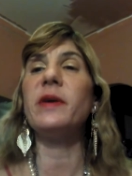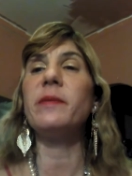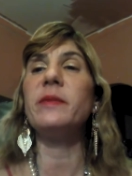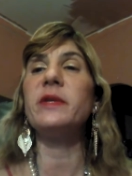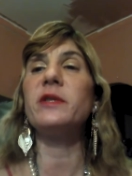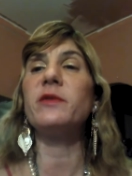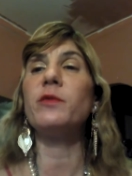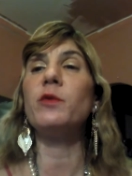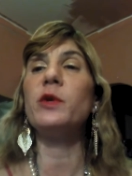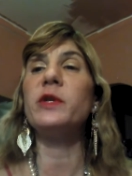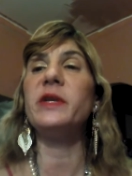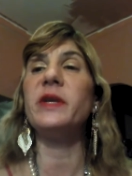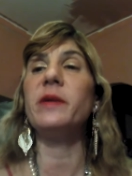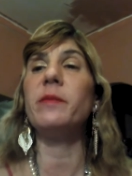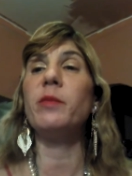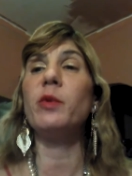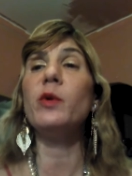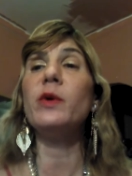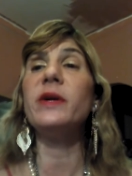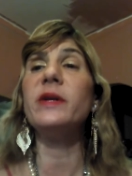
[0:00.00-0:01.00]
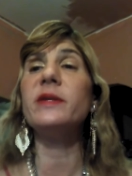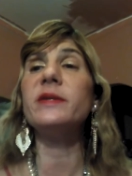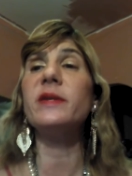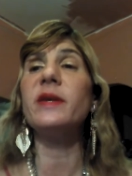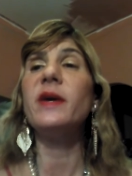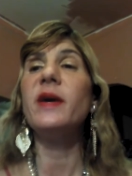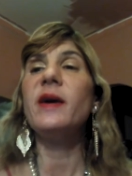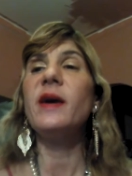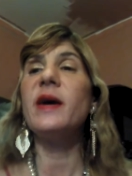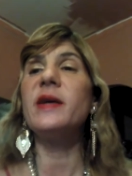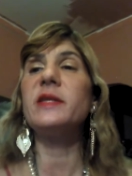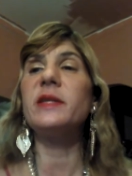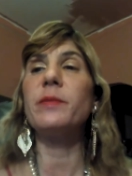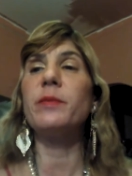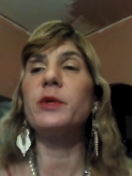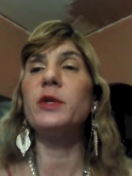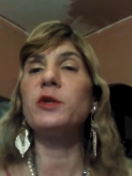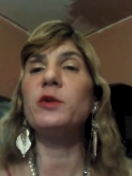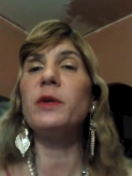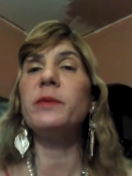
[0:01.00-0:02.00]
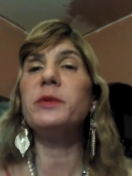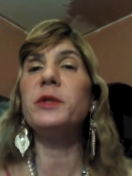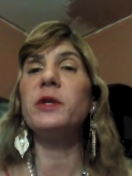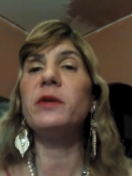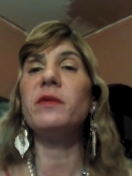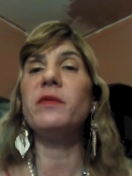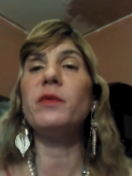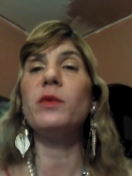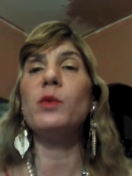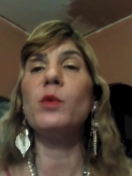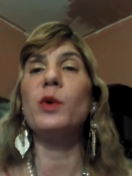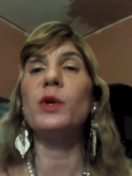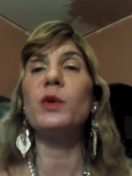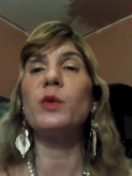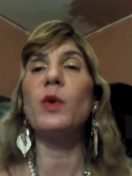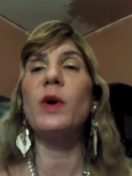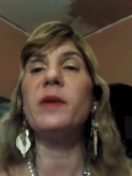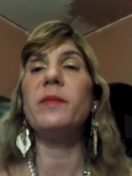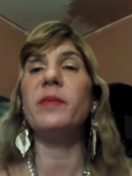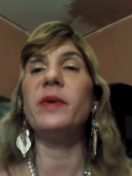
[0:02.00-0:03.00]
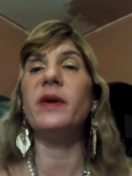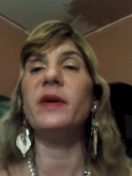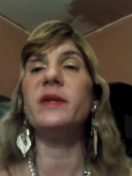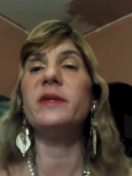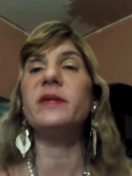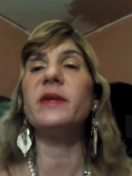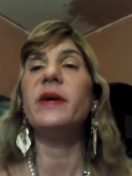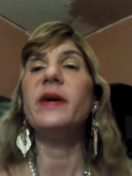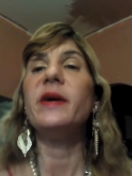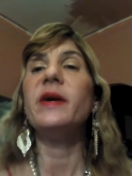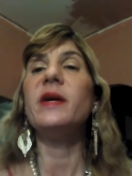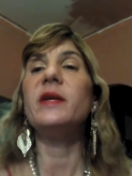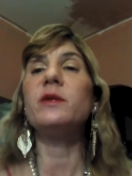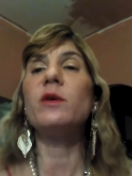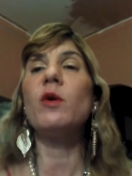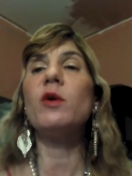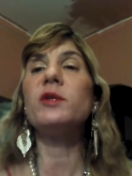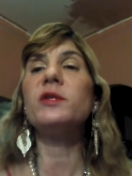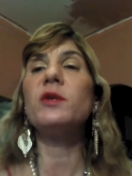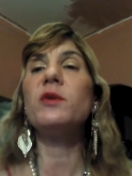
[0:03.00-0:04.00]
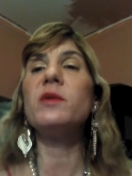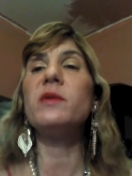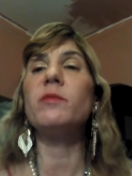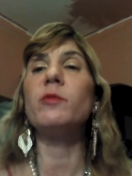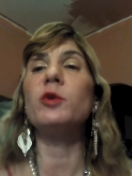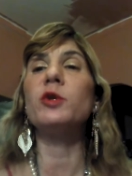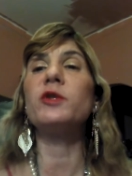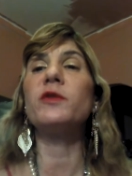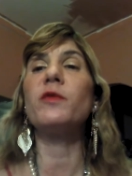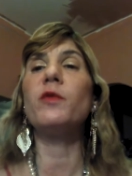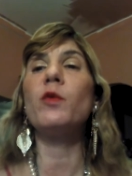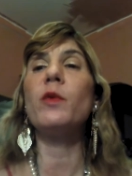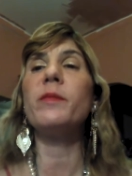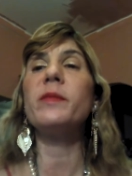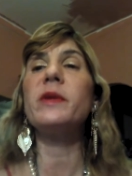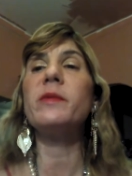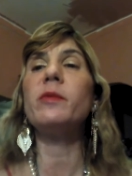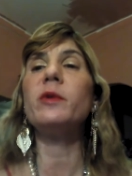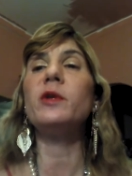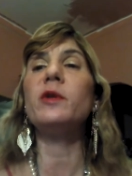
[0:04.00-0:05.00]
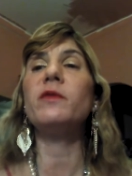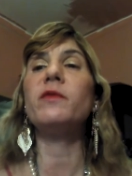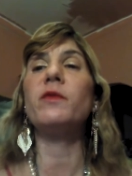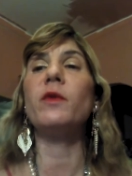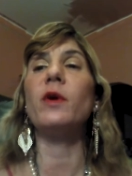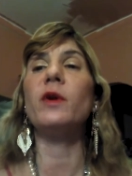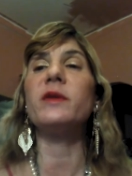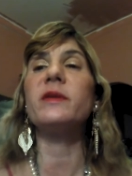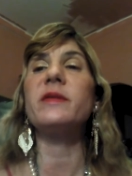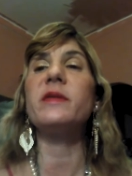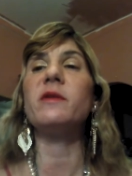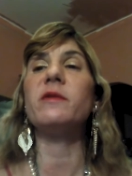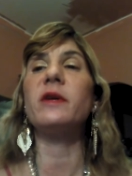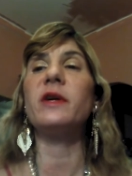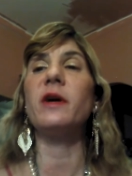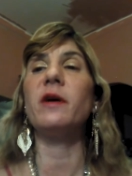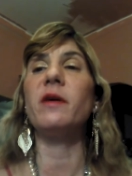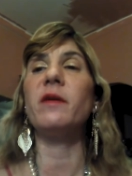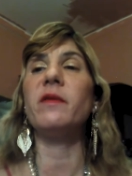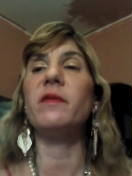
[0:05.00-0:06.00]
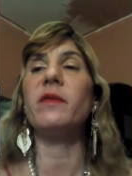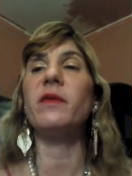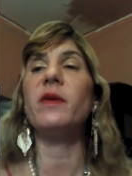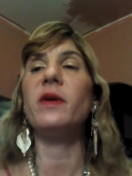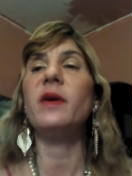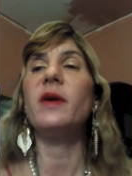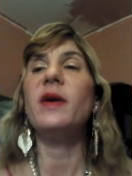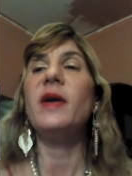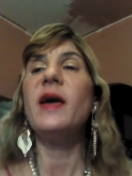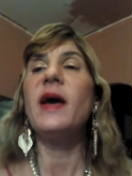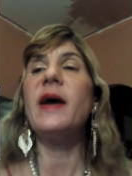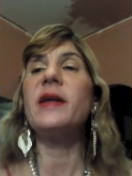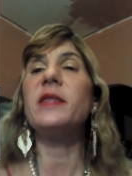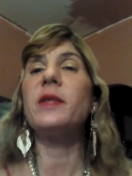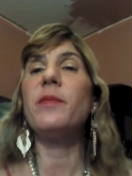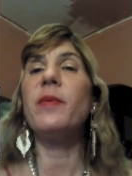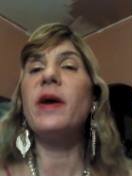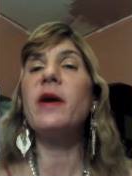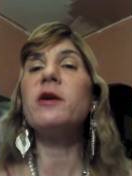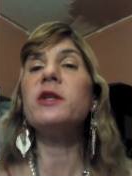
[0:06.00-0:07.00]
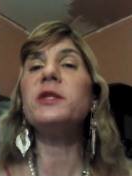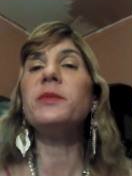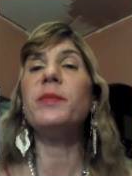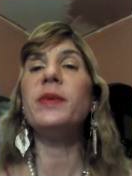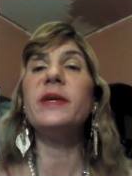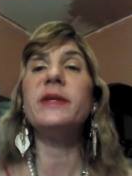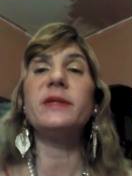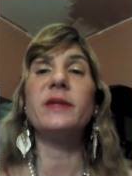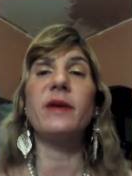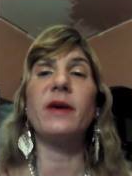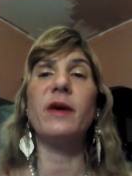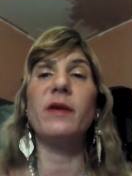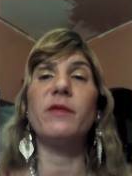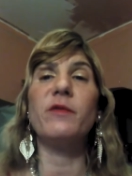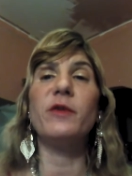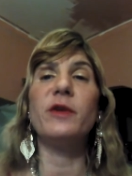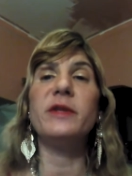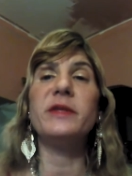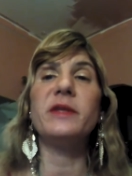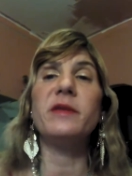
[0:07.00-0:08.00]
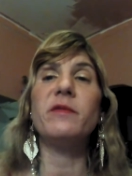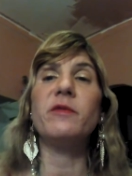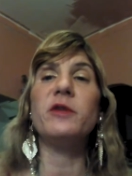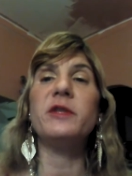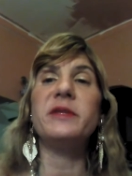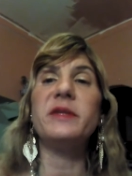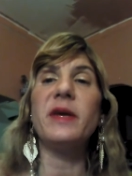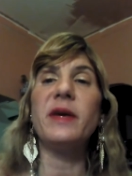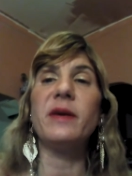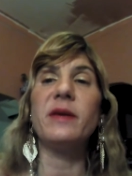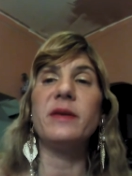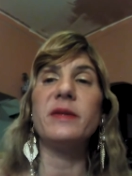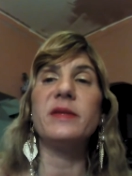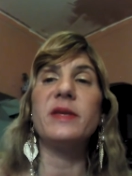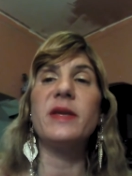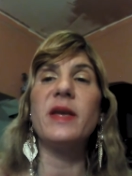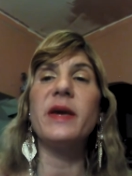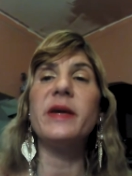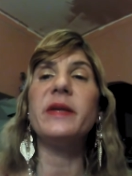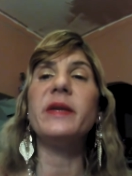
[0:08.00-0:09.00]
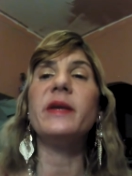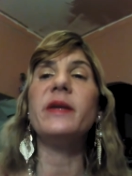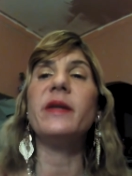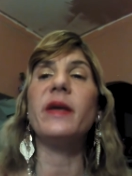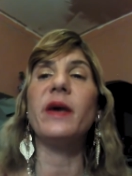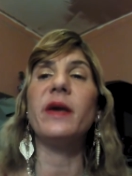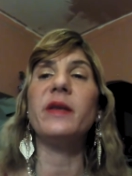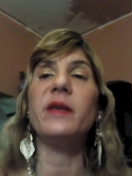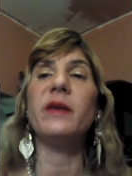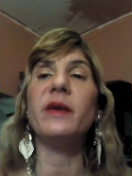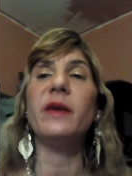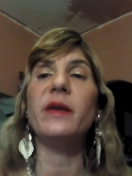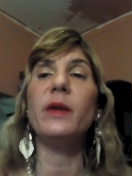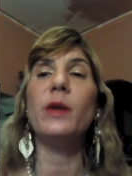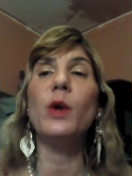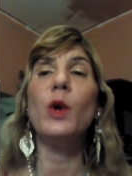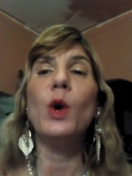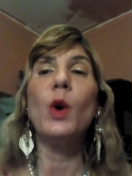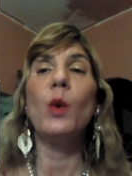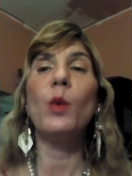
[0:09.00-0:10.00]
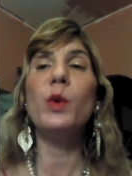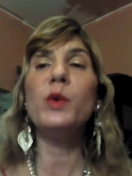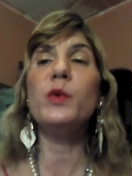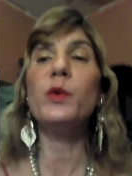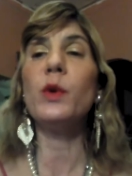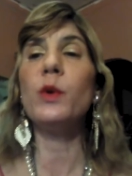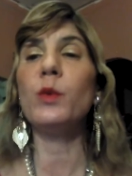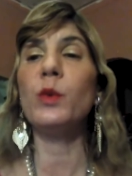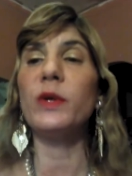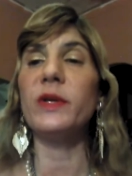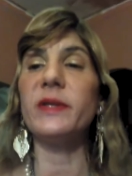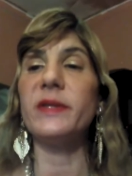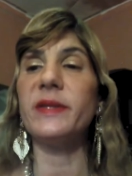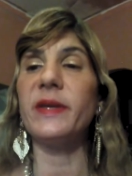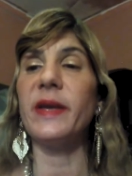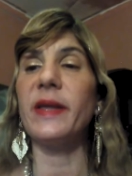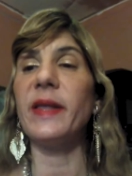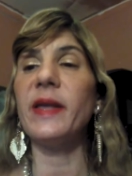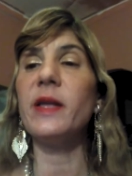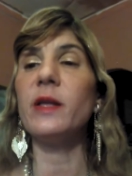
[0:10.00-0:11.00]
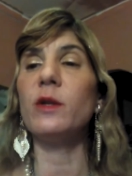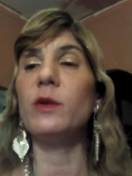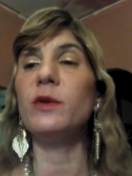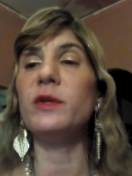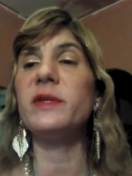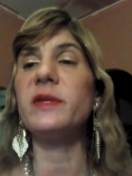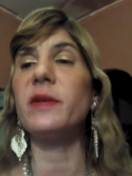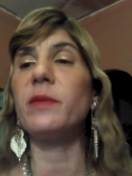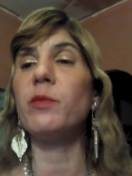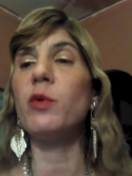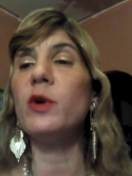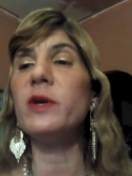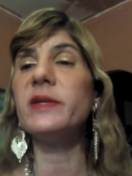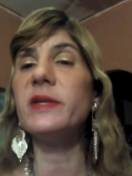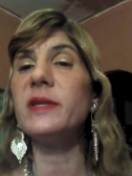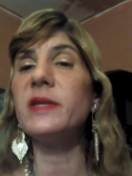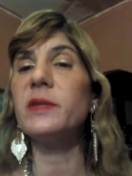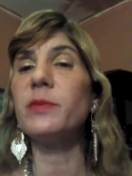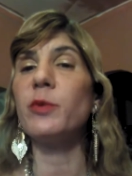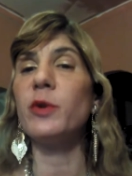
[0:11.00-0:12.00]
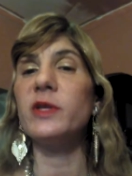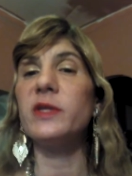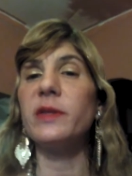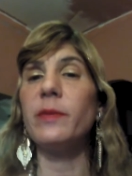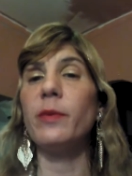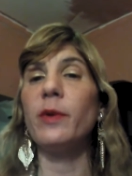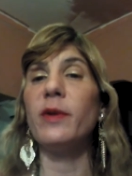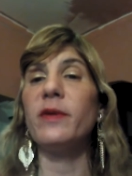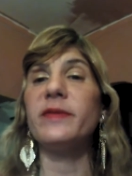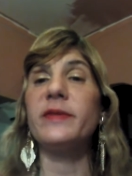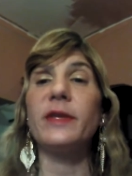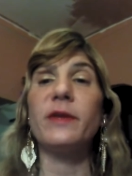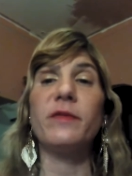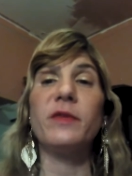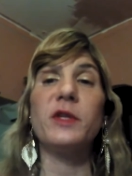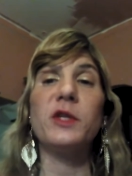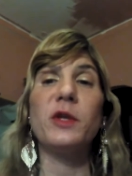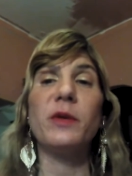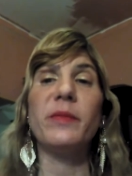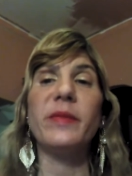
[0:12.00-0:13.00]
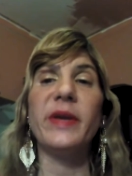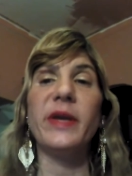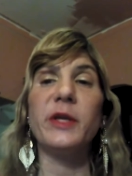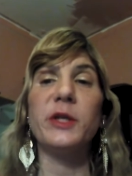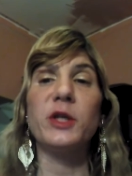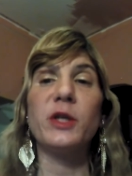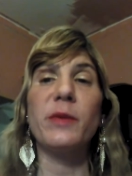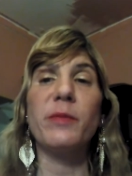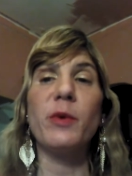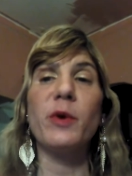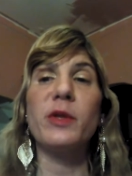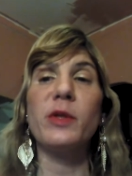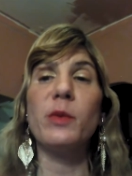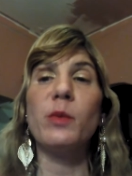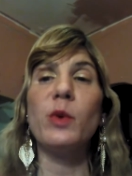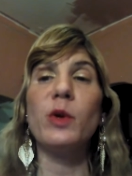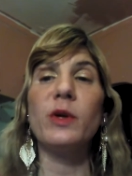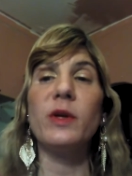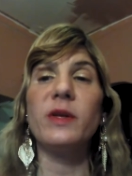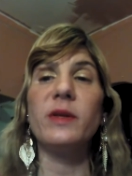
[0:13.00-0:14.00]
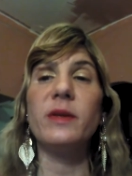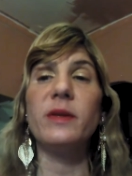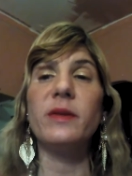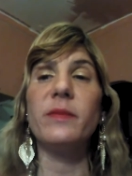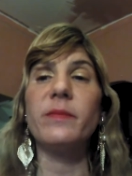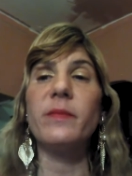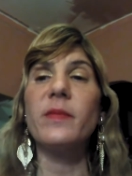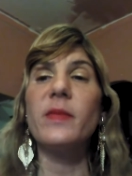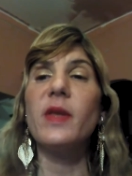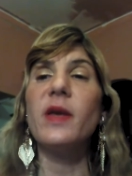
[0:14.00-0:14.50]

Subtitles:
famous 14 points as a prescription for worldwide peace is also the most formidable fault thereof. At the Paris Peace Conference in Versailles in 1919, Woodrow Wilson let loose the poisonous principle of self-determination upon the world.